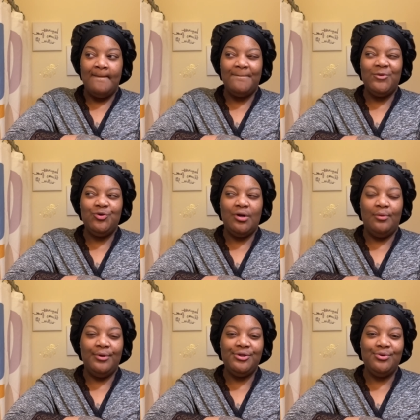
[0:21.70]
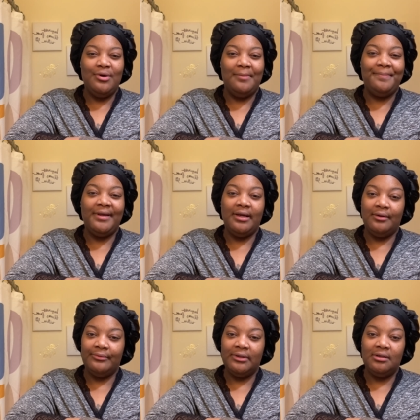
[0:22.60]
you know when you a
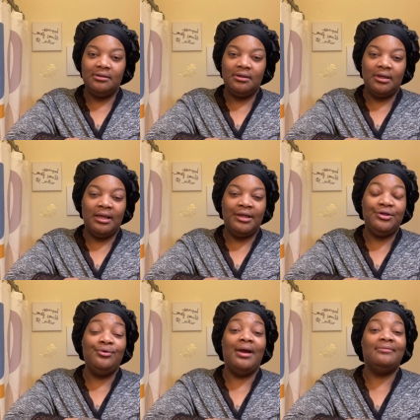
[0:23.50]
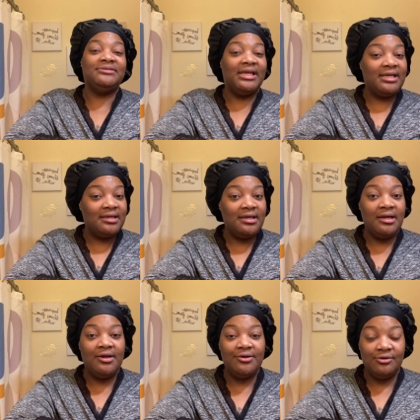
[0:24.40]
parent and you have taken
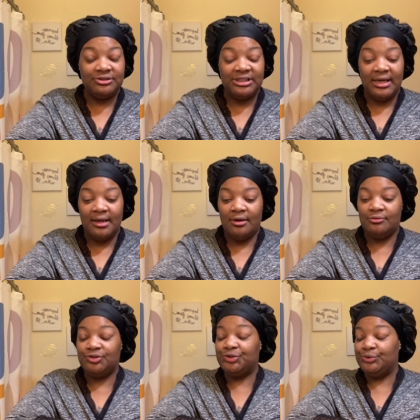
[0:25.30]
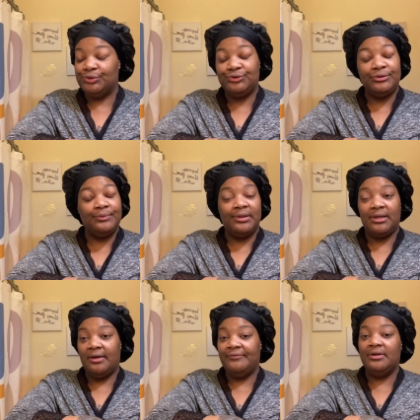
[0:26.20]
care of your child, children,
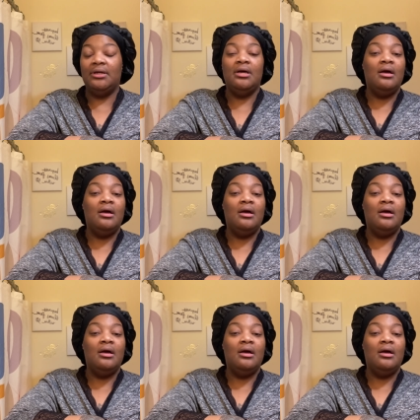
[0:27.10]
whatever